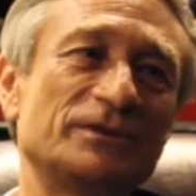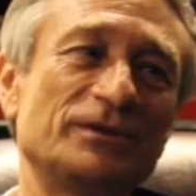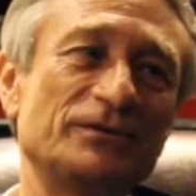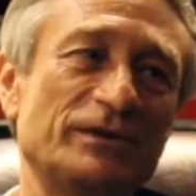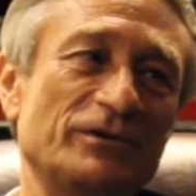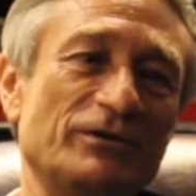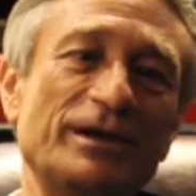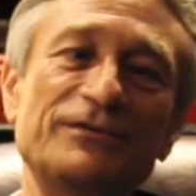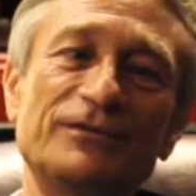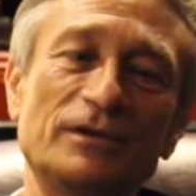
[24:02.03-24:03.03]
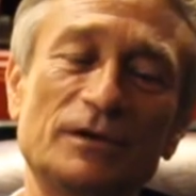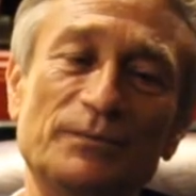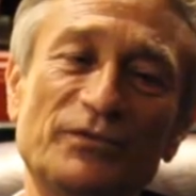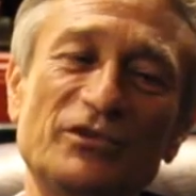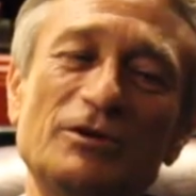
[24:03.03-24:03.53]
Uh, we have a great uh,
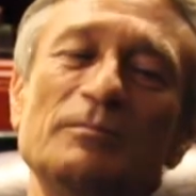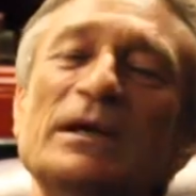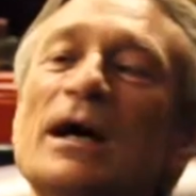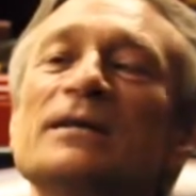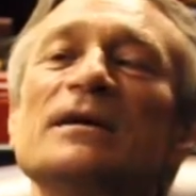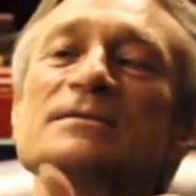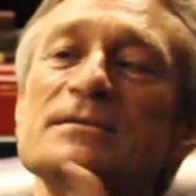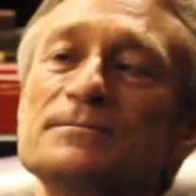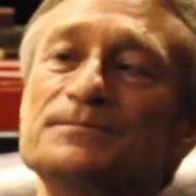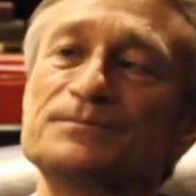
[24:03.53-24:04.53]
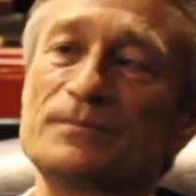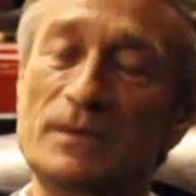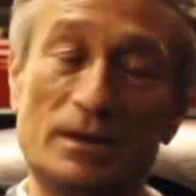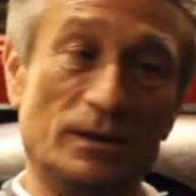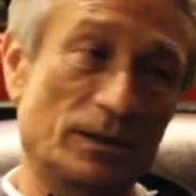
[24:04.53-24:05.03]
team behind us.
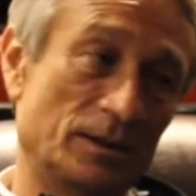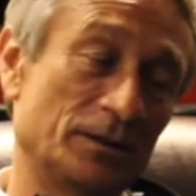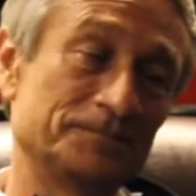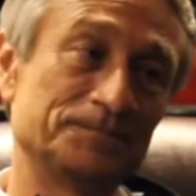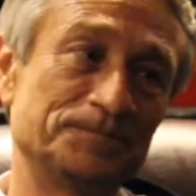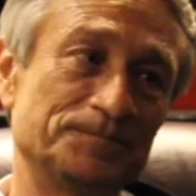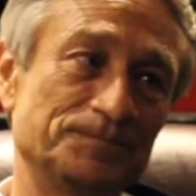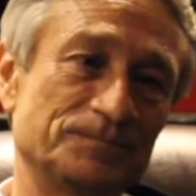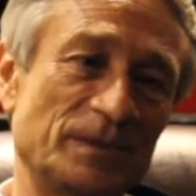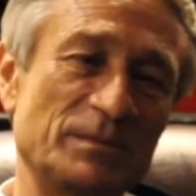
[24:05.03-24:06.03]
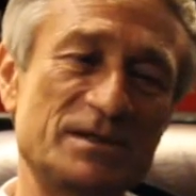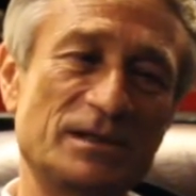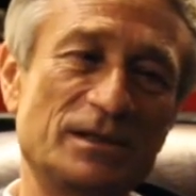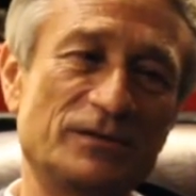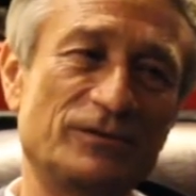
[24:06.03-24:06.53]
Um, I must
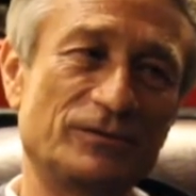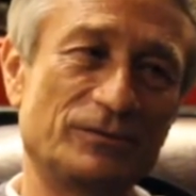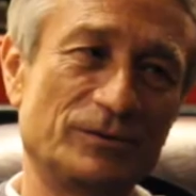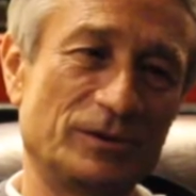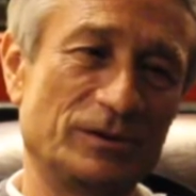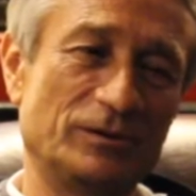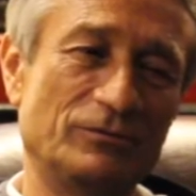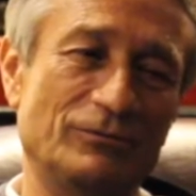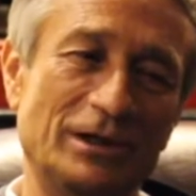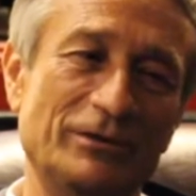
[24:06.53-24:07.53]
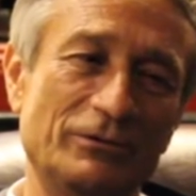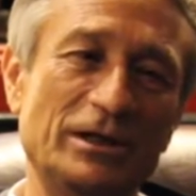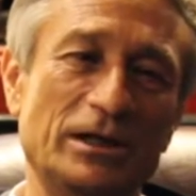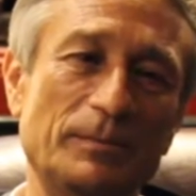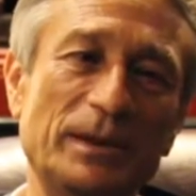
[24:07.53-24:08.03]
say that uh, really,
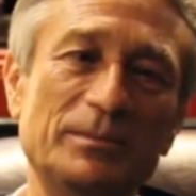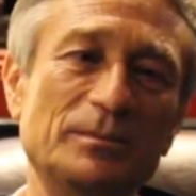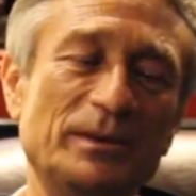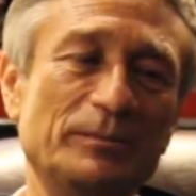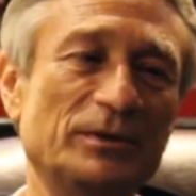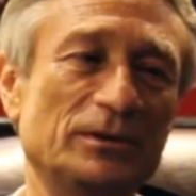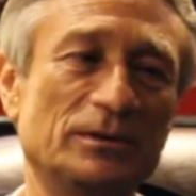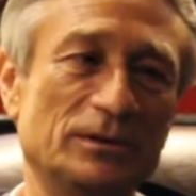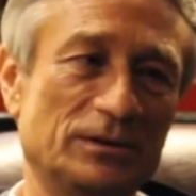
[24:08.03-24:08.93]
really capable people.